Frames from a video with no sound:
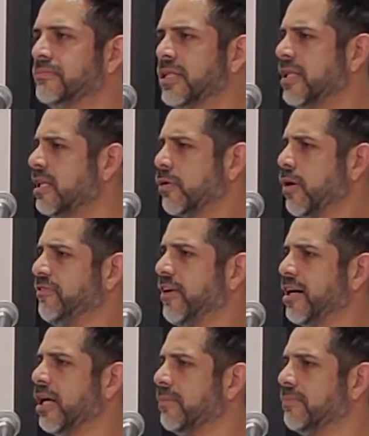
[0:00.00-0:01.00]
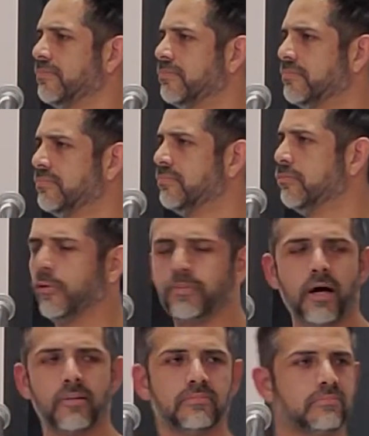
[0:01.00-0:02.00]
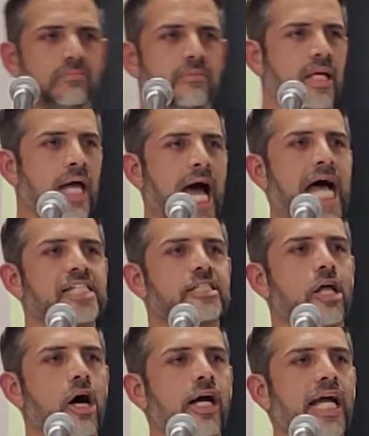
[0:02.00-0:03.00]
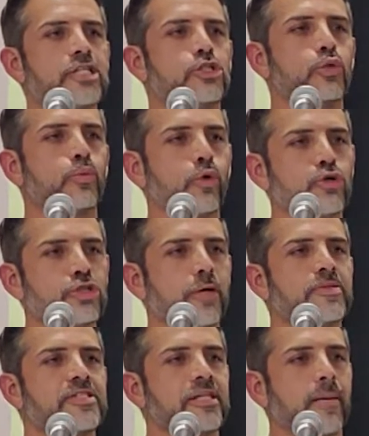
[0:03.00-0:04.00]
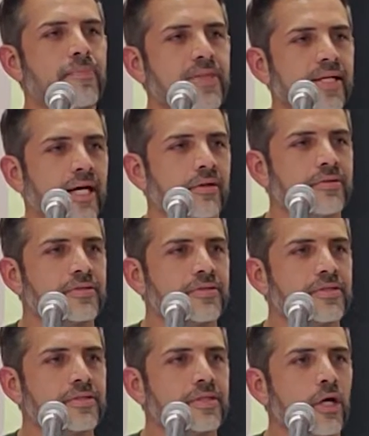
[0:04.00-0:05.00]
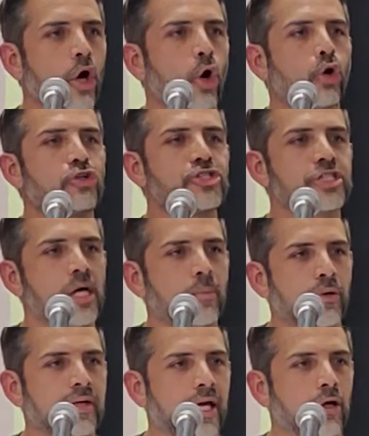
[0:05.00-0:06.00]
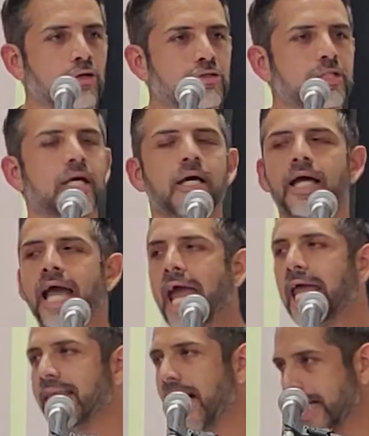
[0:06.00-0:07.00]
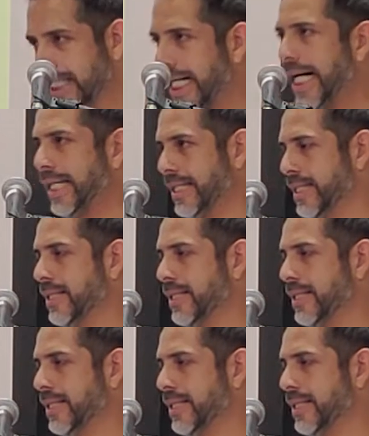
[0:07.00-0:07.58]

He's actually quite fired up. No problem. As long as you worship something else or someone else and not God.